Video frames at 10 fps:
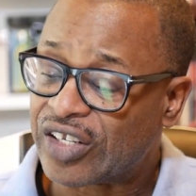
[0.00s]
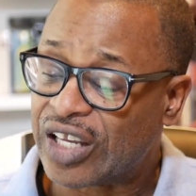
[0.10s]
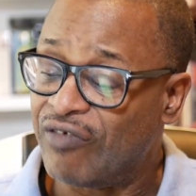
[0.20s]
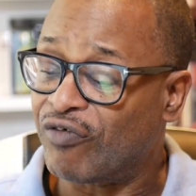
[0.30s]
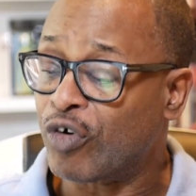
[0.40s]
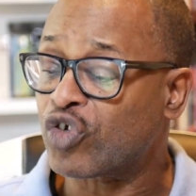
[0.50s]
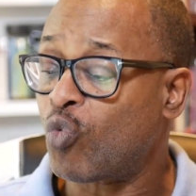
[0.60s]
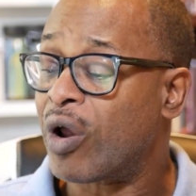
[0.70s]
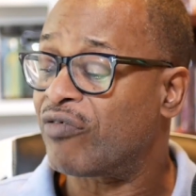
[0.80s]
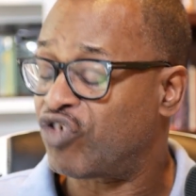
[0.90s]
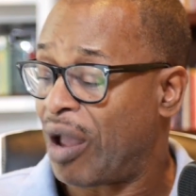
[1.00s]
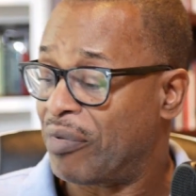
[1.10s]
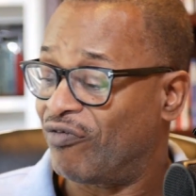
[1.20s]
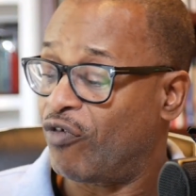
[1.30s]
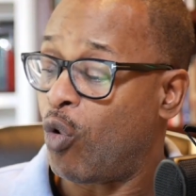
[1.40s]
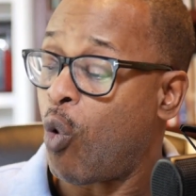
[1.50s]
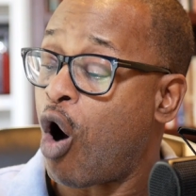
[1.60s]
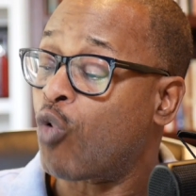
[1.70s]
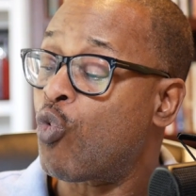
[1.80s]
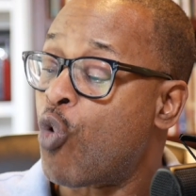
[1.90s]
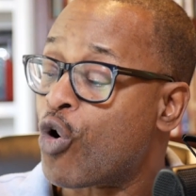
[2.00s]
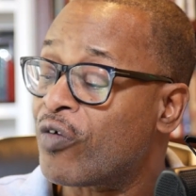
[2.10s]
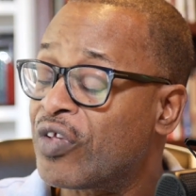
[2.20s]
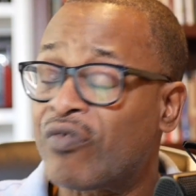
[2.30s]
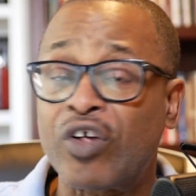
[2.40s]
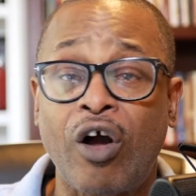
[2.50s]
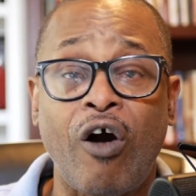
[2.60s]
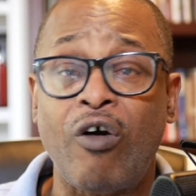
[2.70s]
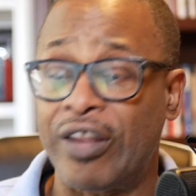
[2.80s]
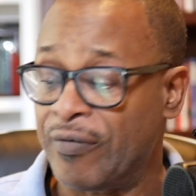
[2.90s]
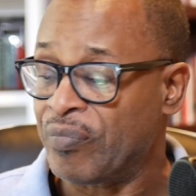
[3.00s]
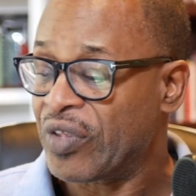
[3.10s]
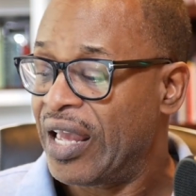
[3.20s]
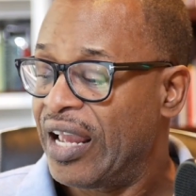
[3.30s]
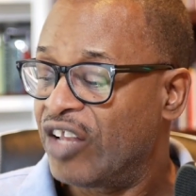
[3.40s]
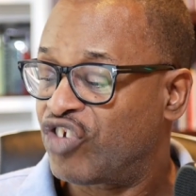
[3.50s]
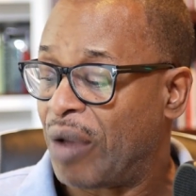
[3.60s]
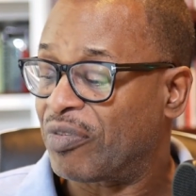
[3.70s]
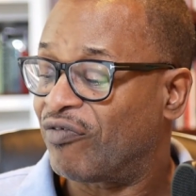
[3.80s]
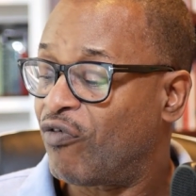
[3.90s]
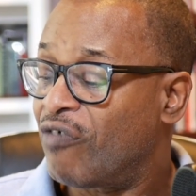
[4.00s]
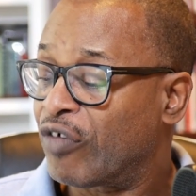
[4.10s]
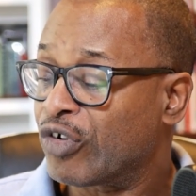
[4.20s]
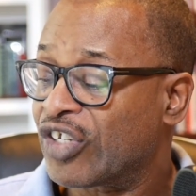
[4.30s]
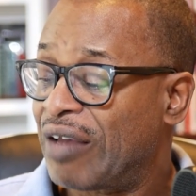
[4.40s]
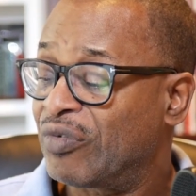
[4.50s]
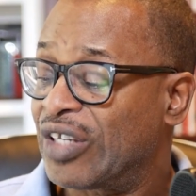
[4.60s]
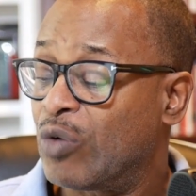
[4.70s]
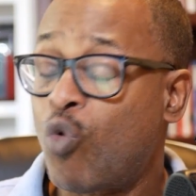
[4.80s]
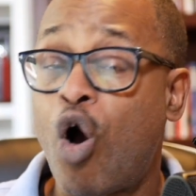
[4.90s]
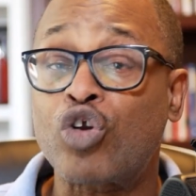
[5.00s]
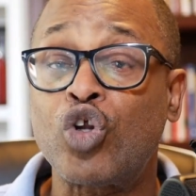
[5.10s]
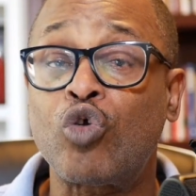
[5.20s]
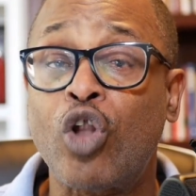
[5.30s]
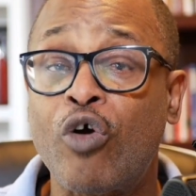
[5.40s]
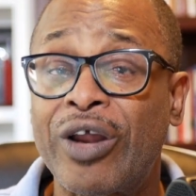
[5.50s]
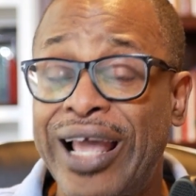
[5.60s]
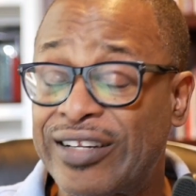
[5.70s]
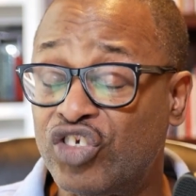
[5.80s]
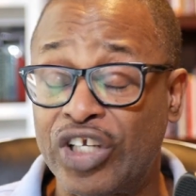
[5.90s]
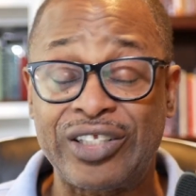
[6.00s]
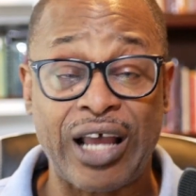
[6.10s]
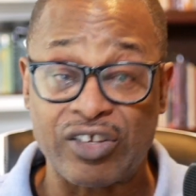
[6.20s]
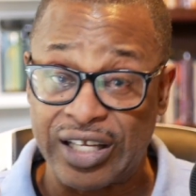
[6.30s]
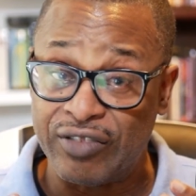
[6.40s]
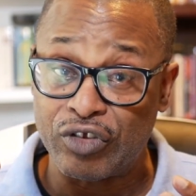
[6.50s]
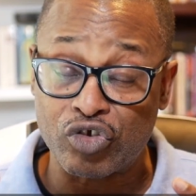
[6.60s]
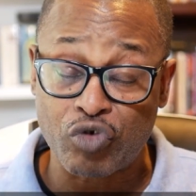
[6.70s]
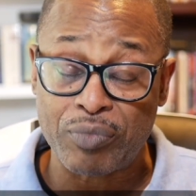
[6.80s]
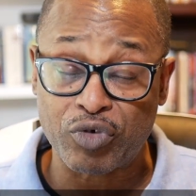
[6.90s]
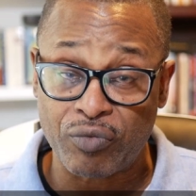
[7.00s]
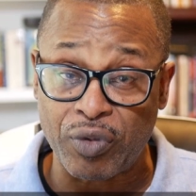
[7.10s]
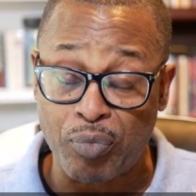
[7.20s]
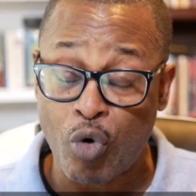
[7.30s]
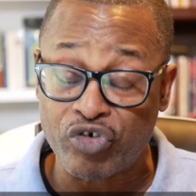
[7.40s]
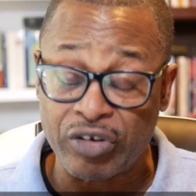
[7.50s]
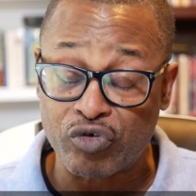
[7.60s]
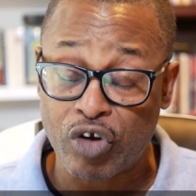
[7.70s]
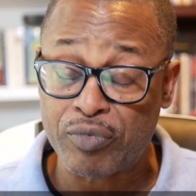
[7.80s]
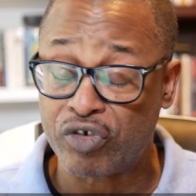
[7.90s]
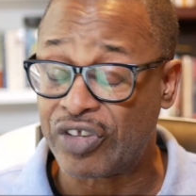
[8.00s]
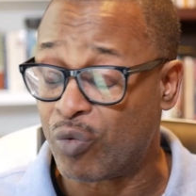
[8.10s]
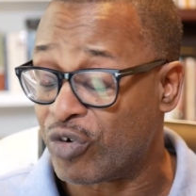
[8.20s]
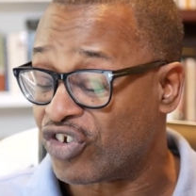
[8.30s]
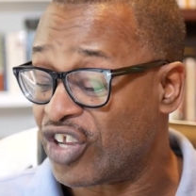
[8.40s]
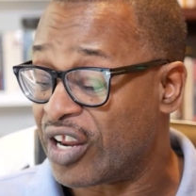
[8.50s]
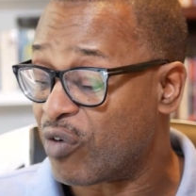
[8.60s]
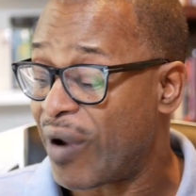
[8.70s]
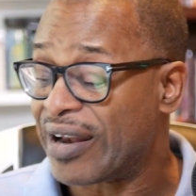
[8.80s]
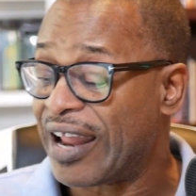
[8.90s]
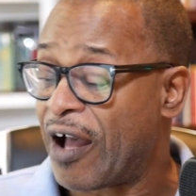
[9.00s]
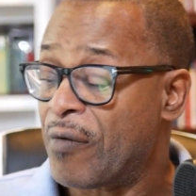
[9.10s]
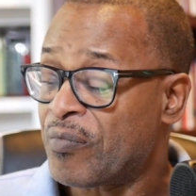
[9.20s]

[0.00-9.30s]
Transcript: In verse 1 of chapter 4, walk worthy of the calling. Chapter 4, verse 17, walk no longer like the Gentiles in the scripture, the portion of scriptures that we're studying right now.